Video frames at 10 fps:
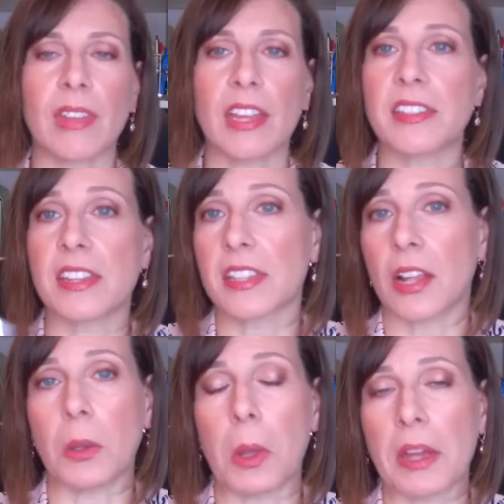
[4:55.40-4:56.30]
It does
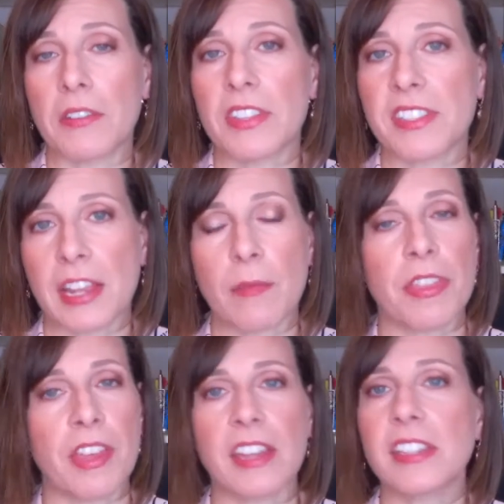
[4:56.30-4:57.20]
a lot of the same
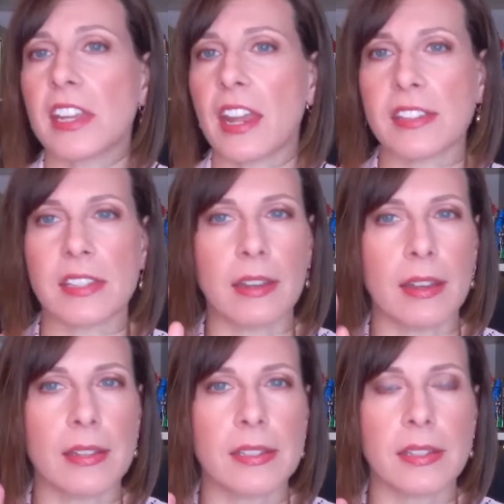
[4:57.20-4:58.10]
things. It has a
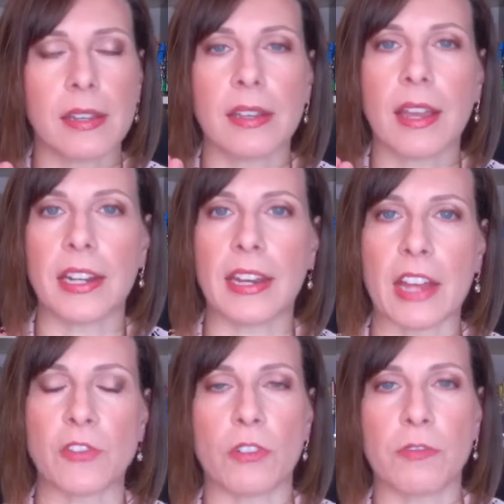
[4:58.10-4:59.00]
nice uh, kind of
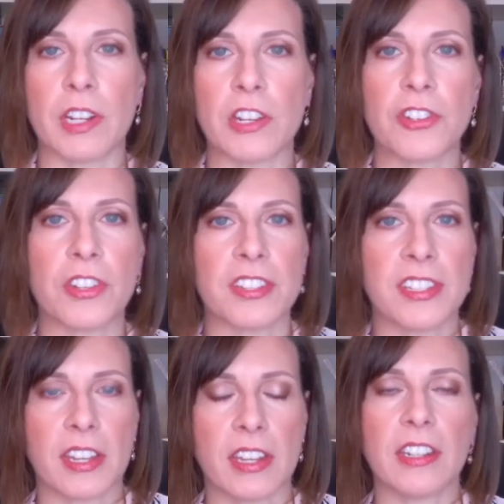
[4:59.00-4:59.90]
natural finish to the
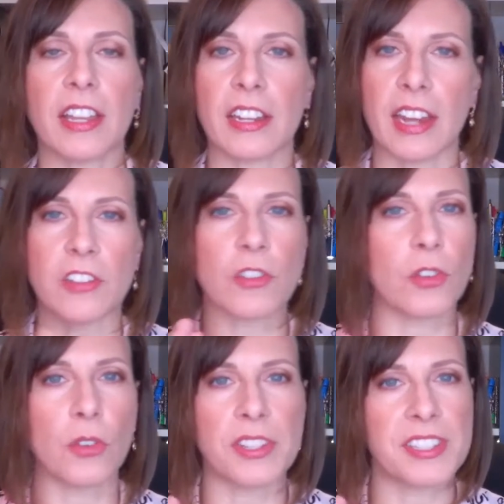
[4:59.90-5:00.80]
skin, like a
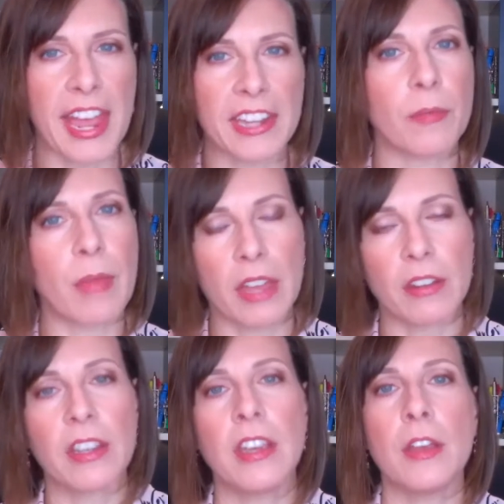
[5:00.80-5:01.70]
natural satin
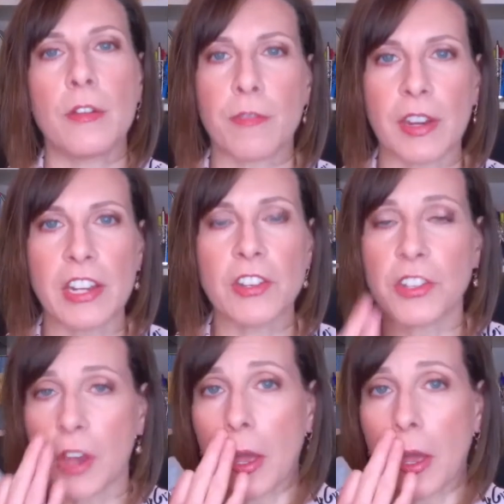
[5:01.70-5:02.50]
matte finish.